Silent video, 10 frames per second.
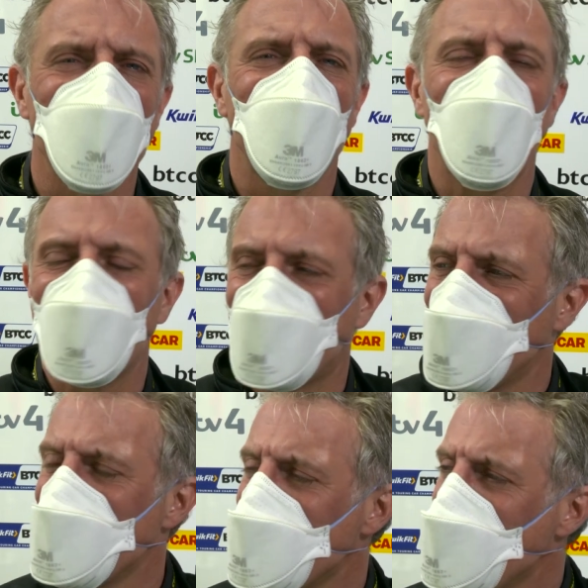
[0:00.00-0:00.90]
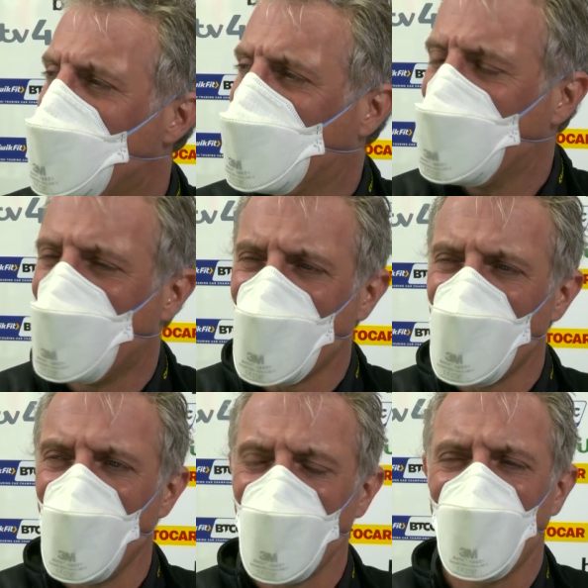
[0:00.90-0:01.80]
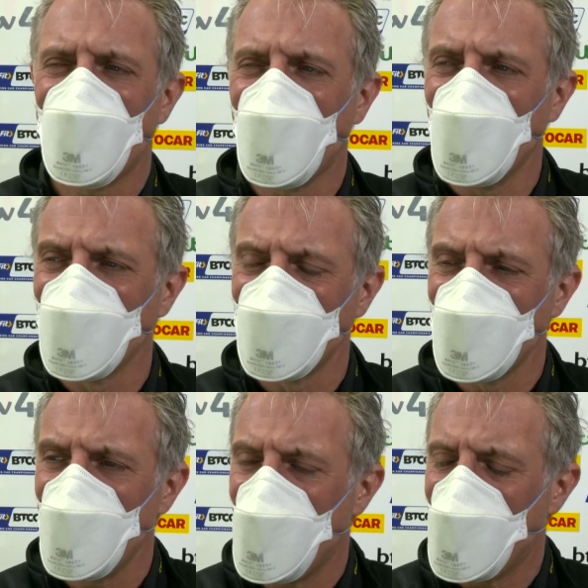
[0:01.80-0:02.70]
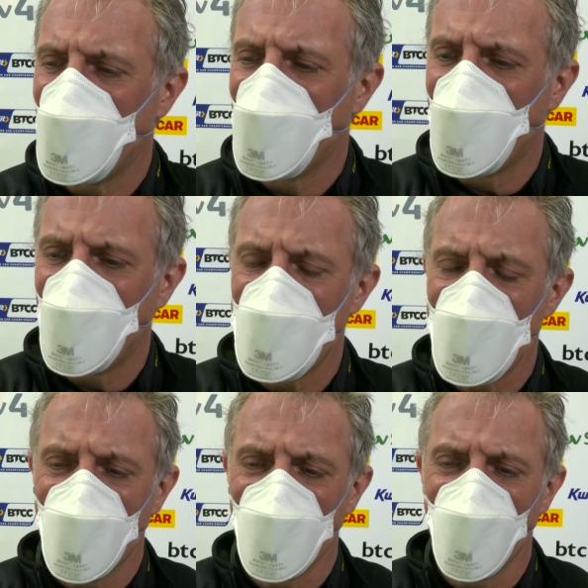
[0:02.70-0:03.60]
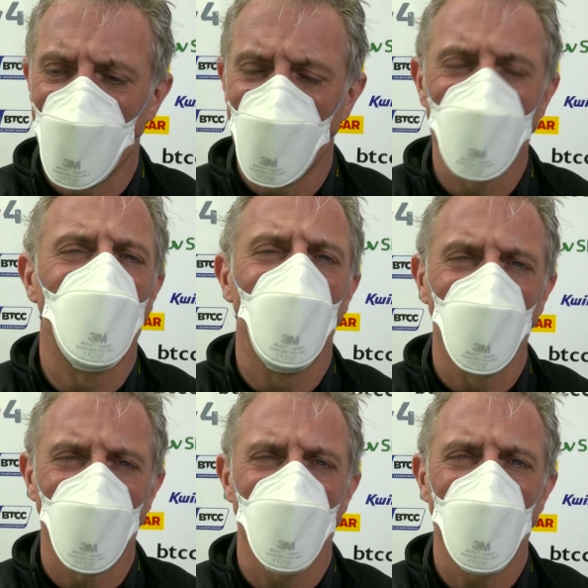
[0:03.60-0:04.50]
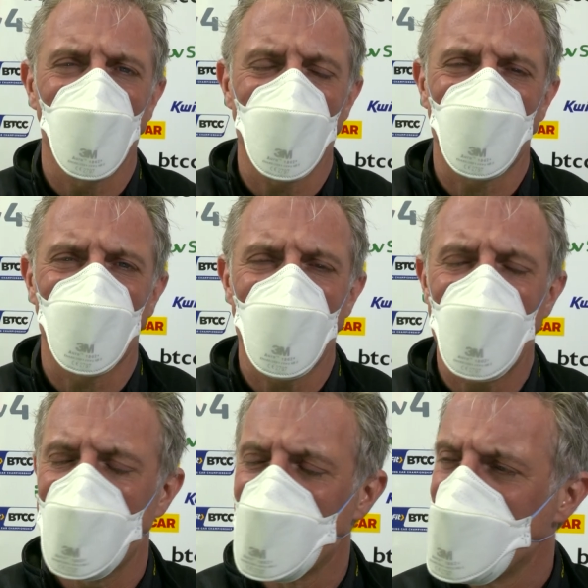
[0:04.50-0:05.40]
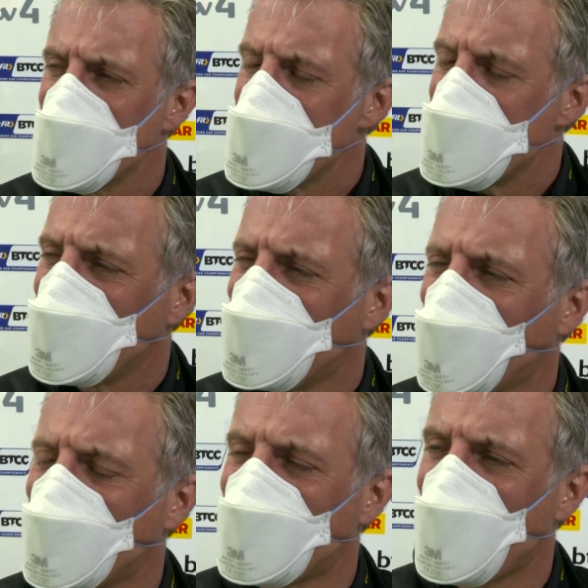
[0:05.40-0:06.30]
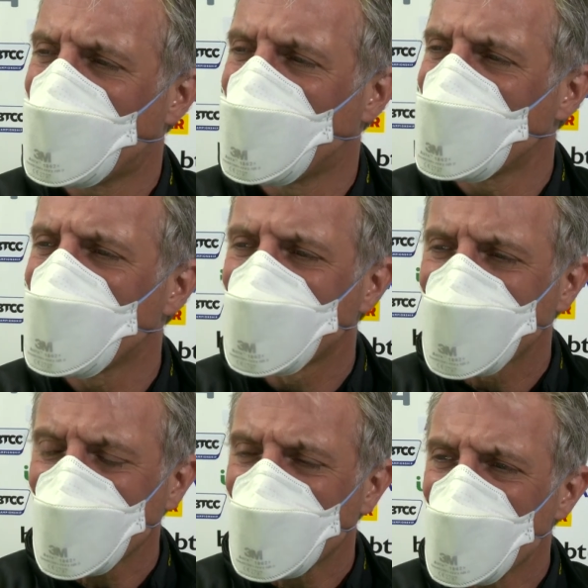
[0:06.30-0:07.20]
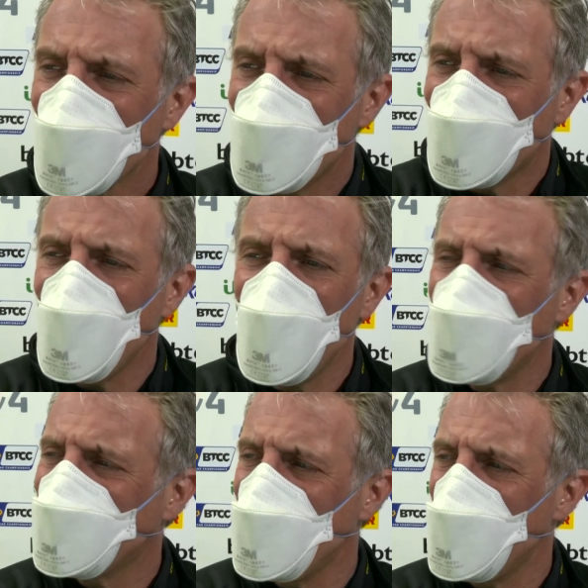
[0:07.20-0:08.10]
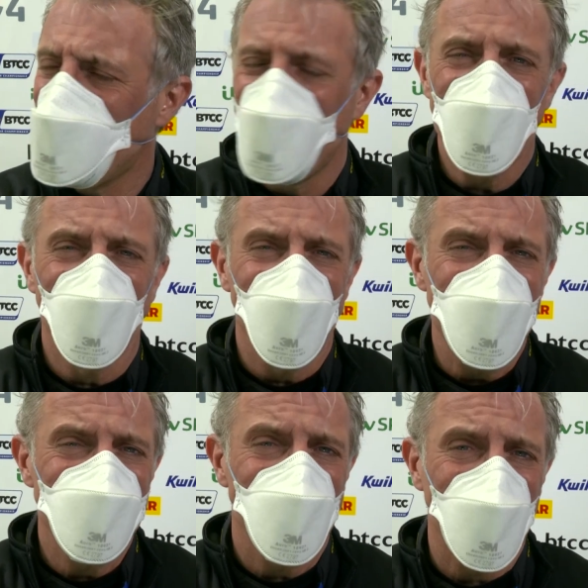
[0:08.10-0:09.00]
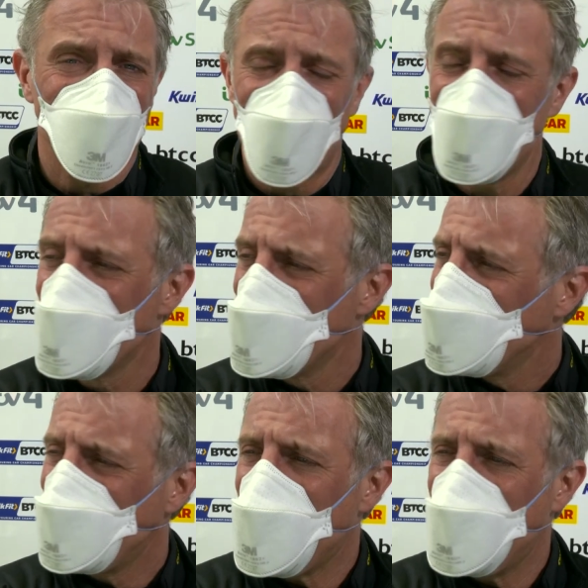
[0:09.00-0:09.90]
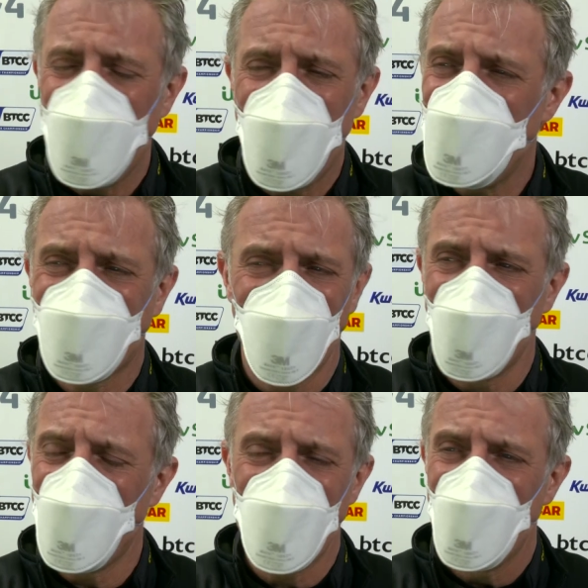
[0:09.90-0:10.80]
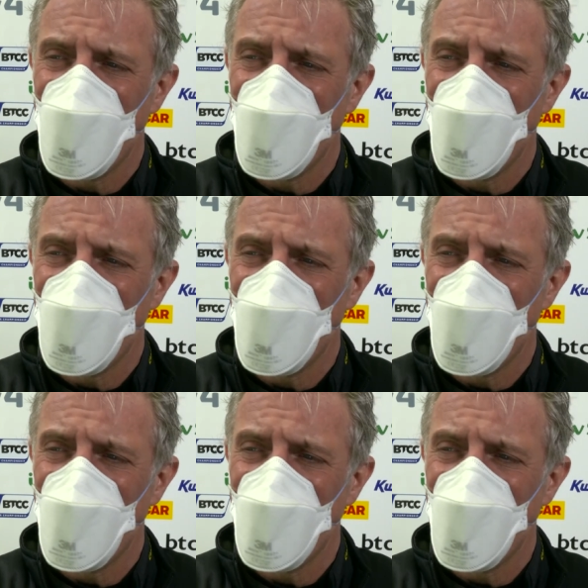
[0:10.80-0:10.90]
act. I work with Gordon on the board of the BRDC, on the board of directors. So we have a pretty good relationship actually. But yeah, he's going to be